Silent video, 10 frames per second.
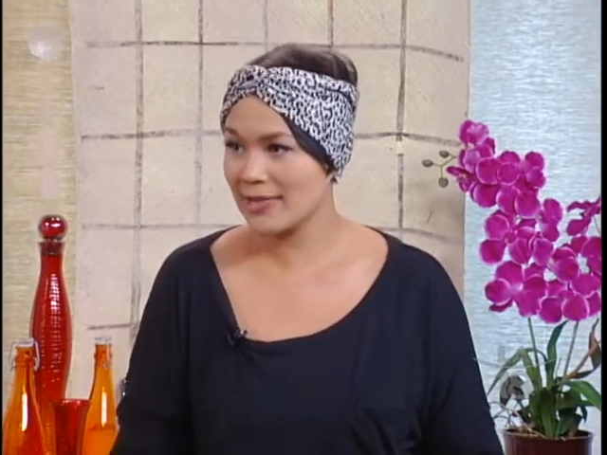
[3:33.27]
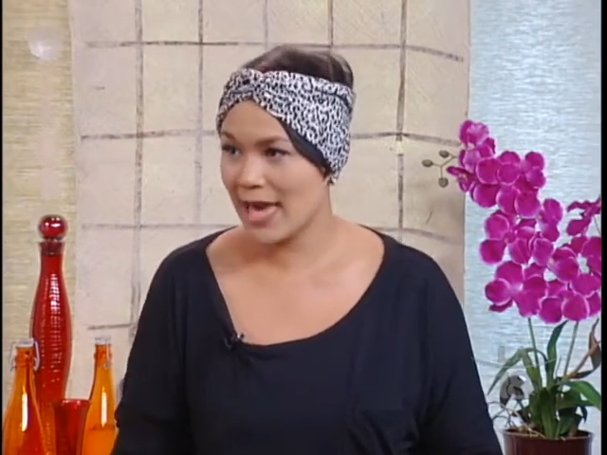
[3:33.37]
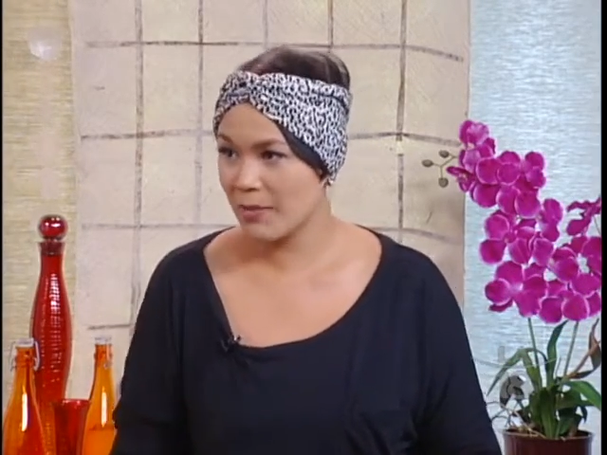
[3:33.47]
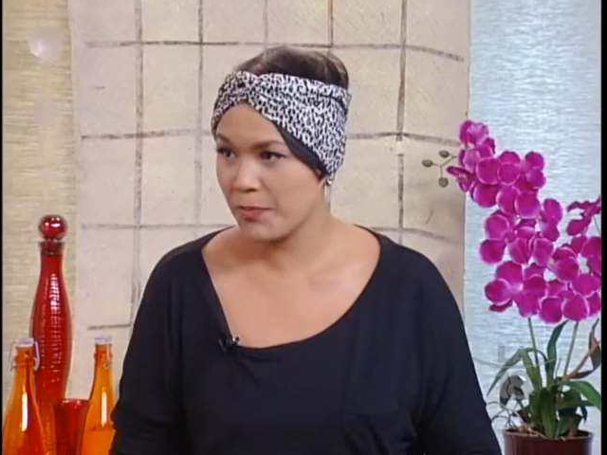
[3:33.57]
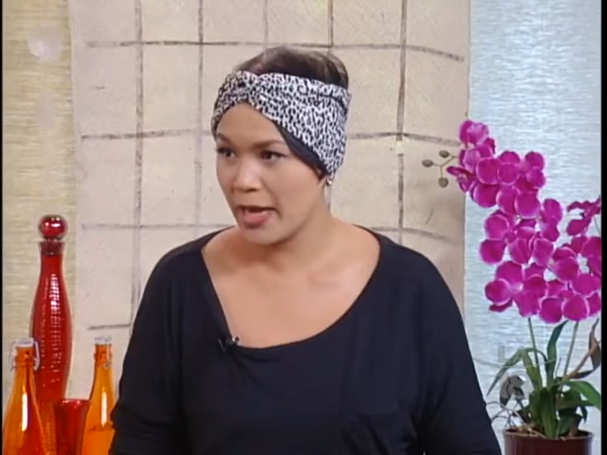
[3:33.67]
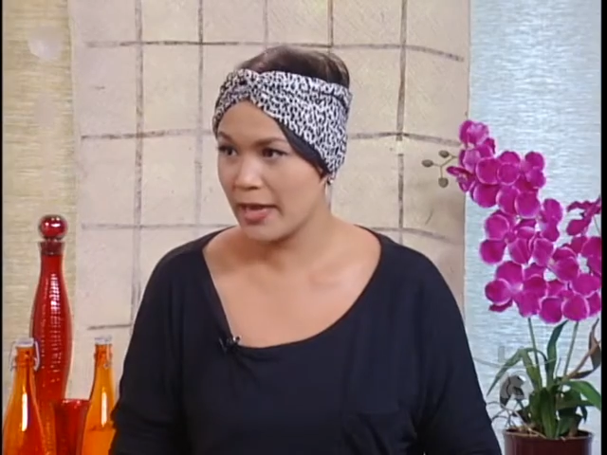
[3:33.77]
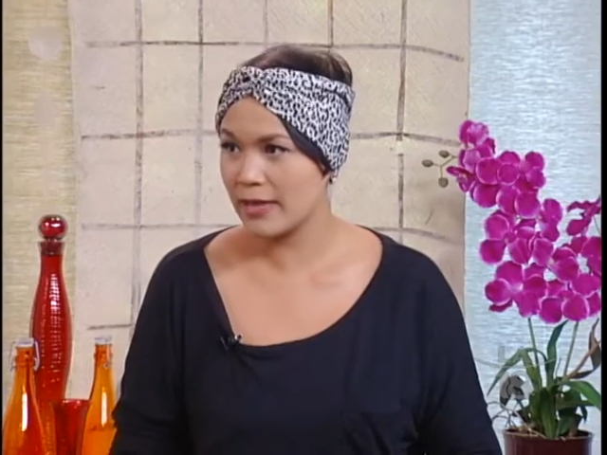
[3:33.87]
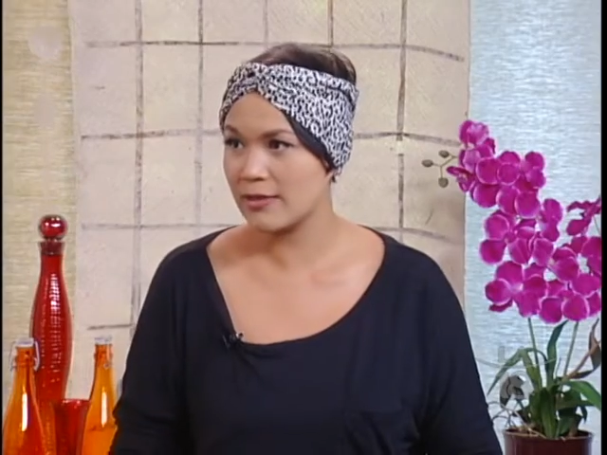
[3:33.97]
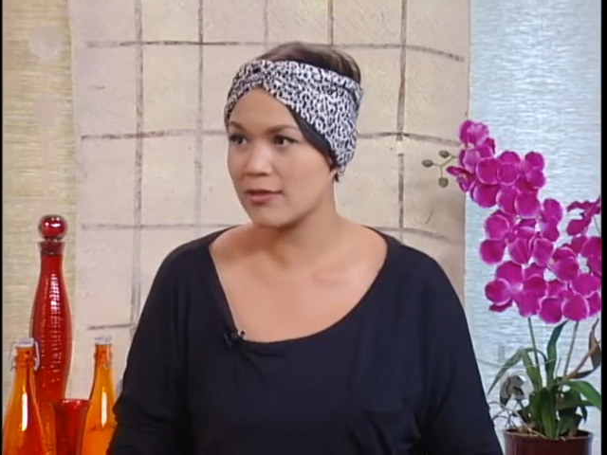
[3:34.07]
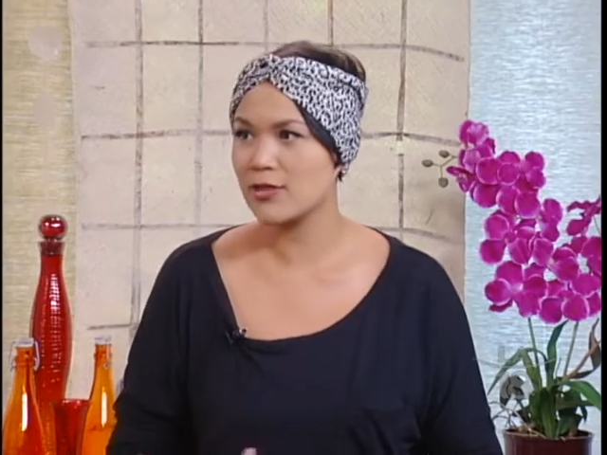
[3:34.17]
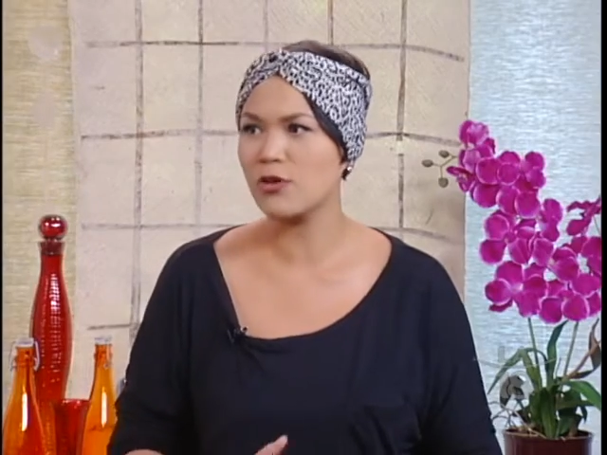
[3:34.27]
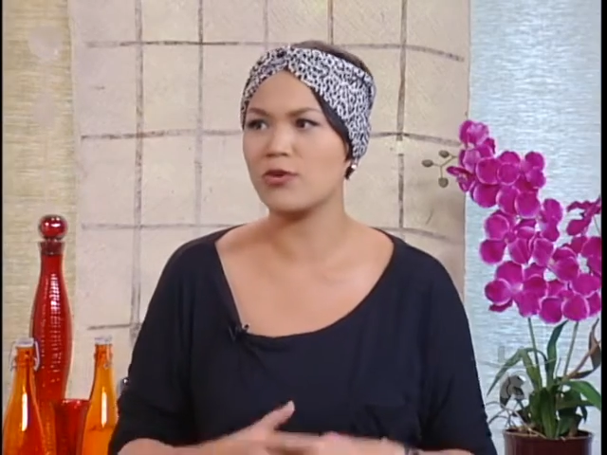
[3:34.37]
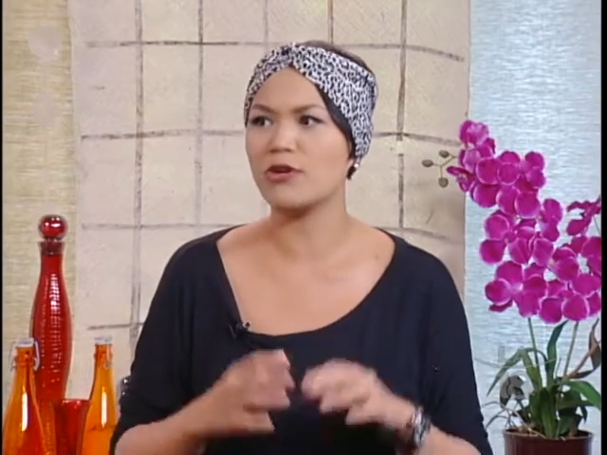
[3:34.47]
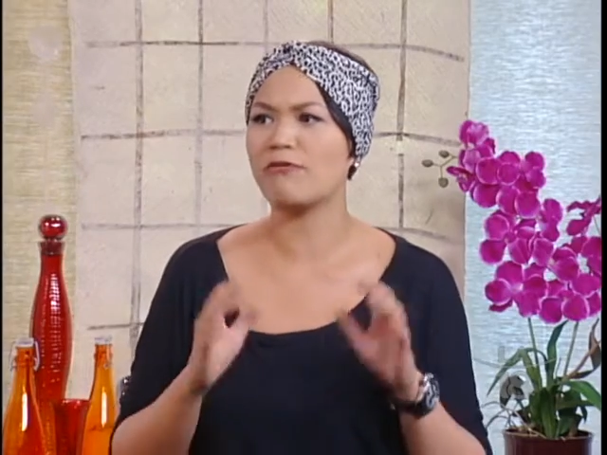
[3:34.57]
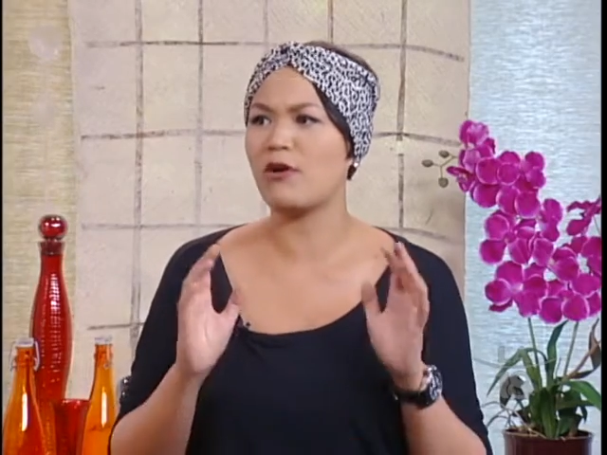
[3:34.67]
campaigns, there
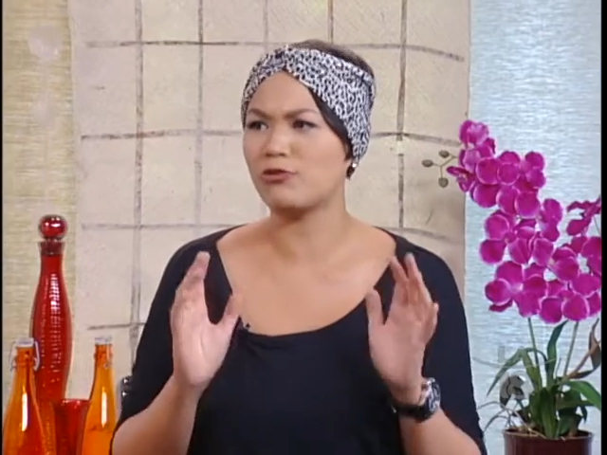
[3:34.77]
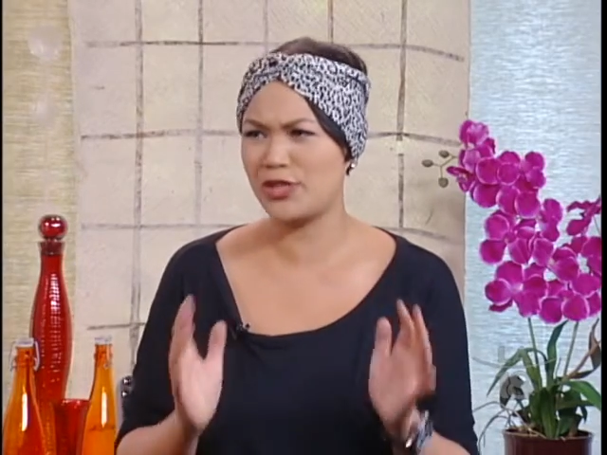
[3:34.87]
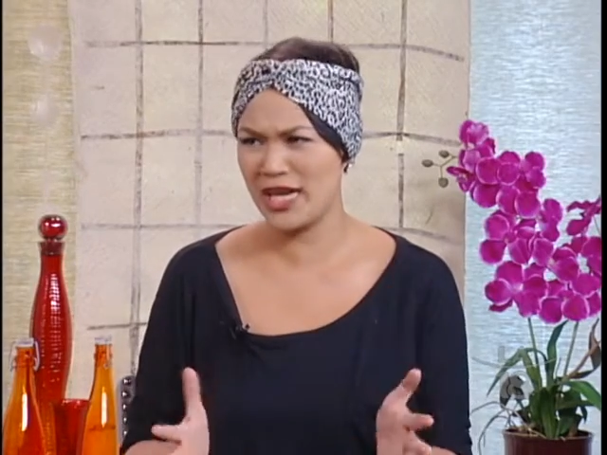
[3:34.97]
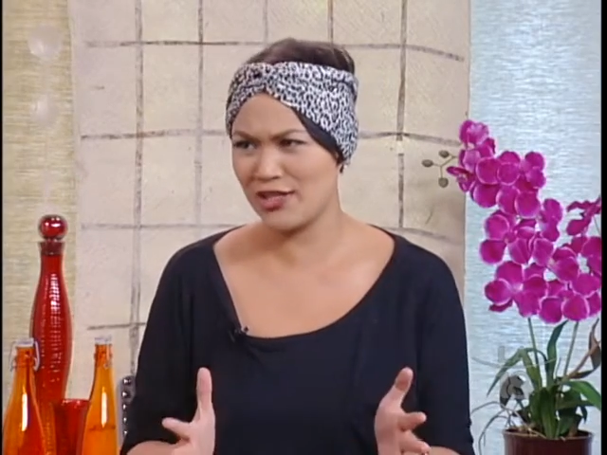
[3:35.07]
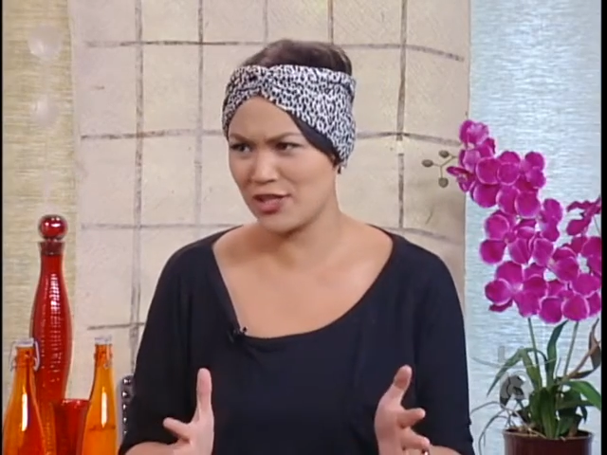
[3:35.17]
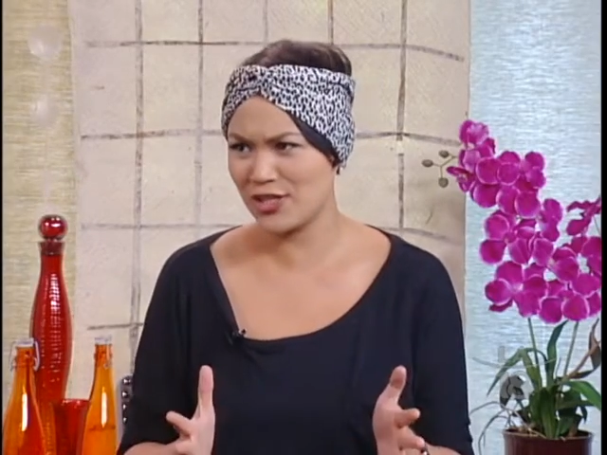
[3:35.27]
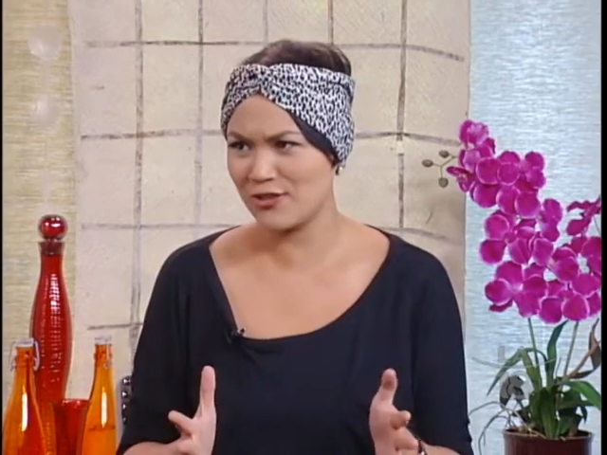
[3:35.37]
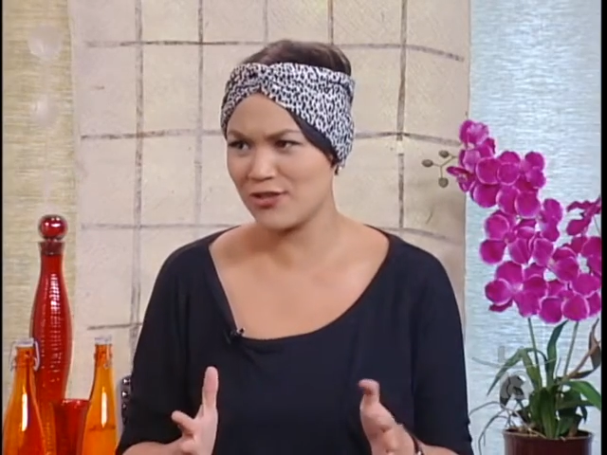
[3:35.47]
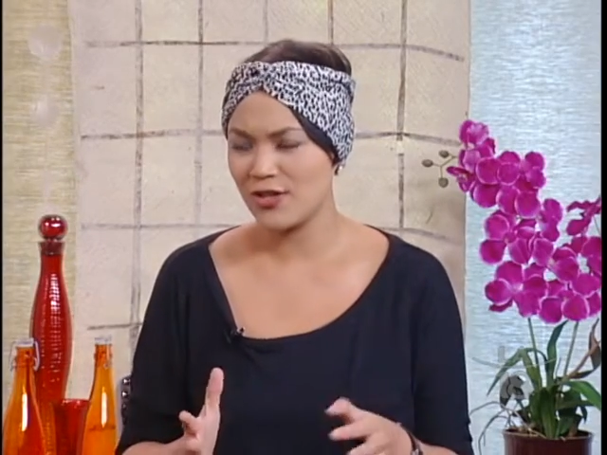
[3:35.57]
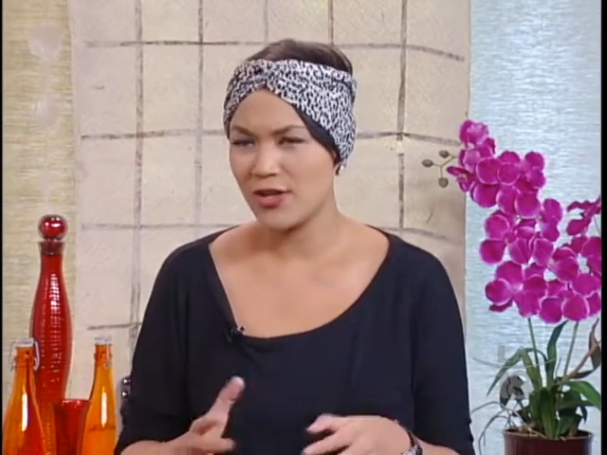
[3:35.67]
were foundations,